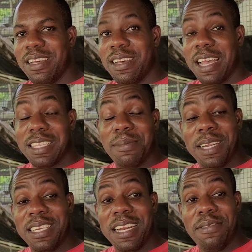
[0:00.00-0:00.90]
As a
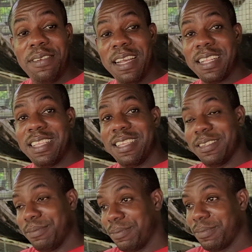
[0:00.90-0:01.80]
matter of fact,
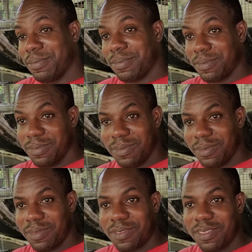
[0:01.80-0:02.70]
Man
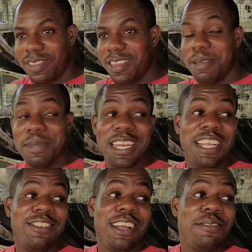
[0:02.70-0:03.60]
a
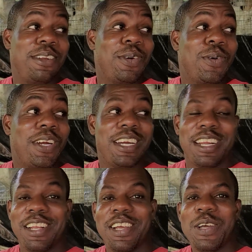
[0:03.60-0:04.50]
travel the
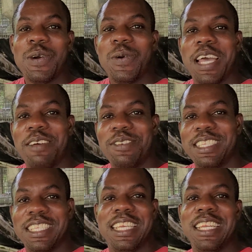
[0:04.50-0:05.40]
world. We haven't
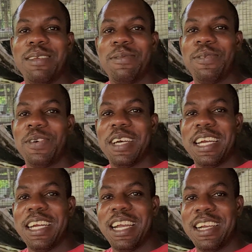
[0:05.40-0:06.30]
seen him for
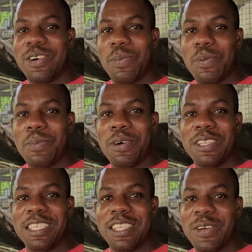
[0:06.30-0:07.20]
a couple
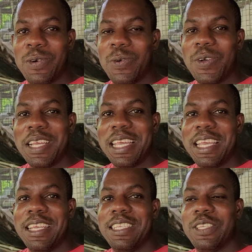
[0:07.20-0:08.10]
months now.
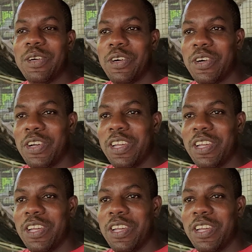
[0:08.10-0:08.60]
So,